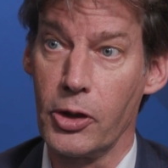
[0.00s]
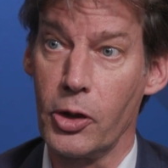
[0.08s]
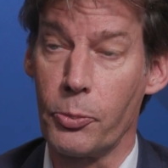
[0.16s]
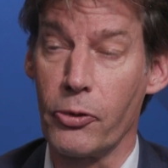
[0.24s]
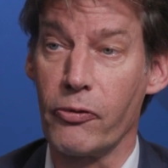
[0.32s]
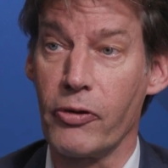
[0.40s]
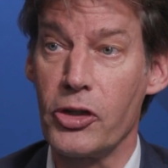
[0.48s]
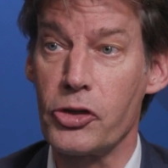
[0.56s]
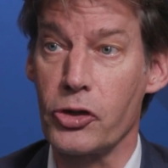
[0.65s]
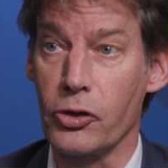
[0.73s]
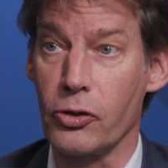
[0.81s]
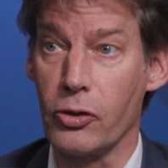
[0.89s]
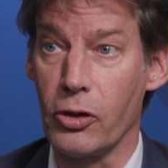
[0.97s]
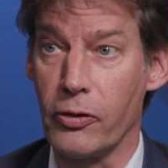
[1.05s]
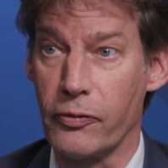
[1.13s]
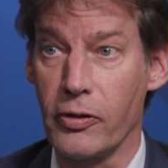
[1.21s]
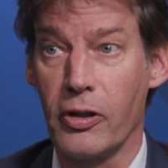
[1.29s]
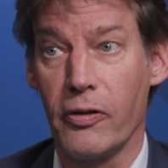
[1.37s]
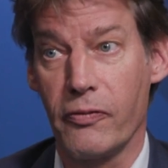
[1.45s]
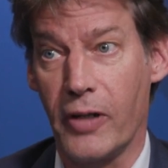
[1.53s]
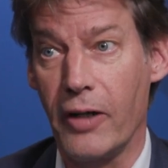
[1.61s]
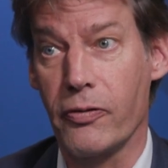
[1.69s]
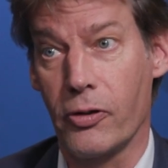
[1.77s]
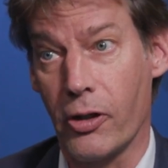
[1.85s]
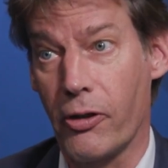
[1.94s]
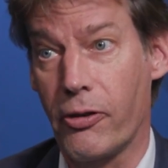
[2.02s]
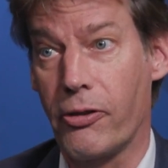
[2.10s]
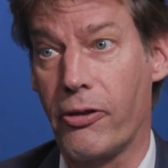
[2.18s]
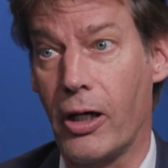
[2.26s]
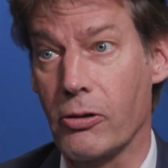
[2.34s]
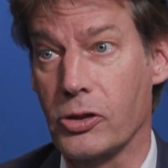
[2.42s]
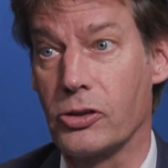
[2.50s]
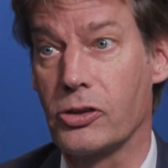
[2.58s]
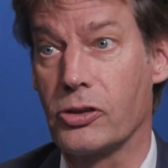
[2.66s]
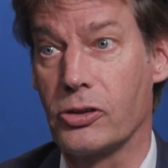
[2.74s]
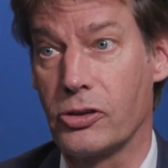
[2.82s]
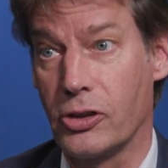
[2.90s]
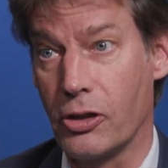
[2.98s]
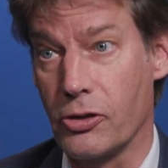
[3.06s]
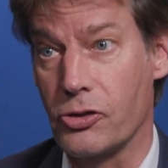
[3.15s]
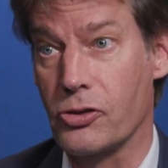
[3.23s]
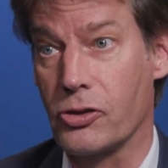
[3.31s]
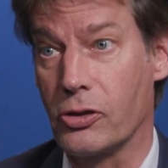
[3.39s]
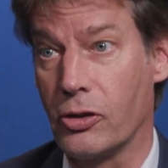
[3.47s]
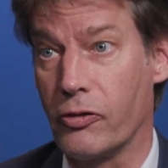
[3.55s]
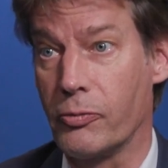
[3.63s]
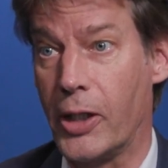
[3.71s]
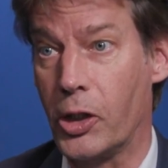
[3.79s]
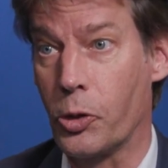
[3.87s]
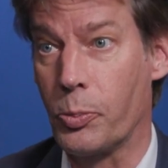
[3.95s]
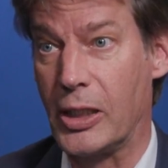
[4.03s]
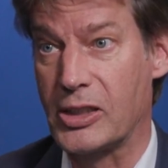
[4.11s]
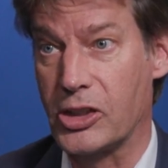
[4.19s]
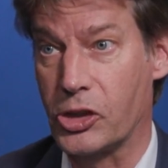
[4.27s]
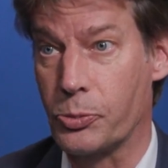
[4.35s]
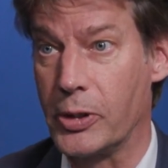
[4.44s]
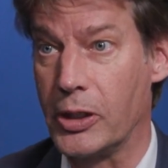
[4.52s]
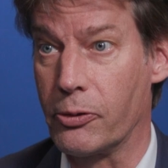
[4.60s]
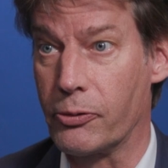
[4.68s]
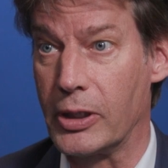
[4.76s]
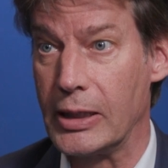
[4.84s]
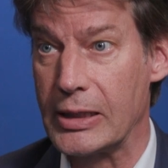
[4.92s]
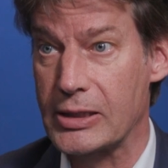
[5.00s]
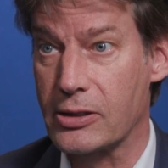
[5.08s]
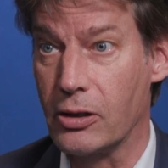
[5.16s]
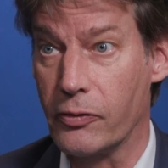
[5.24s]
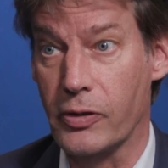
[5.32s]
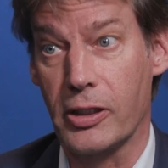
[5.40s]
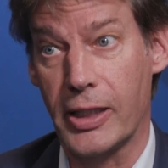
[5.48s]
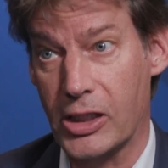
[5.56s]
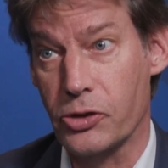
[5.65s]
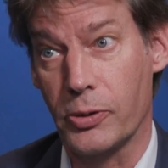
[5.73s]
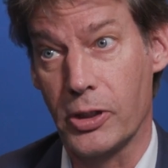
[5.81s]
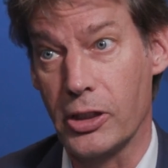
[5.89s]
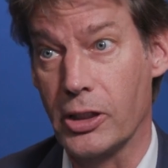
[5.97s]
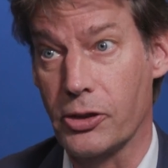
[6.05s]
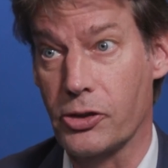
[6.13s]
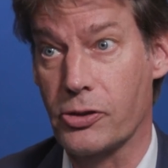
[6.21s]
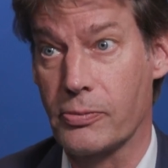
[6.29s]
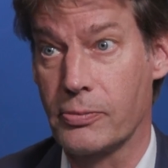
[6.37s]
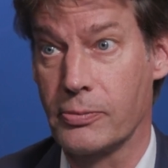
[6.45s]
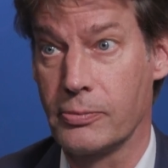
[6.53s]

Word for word: a prevention of 500,000 tons of microplastics being released over the next 20 years.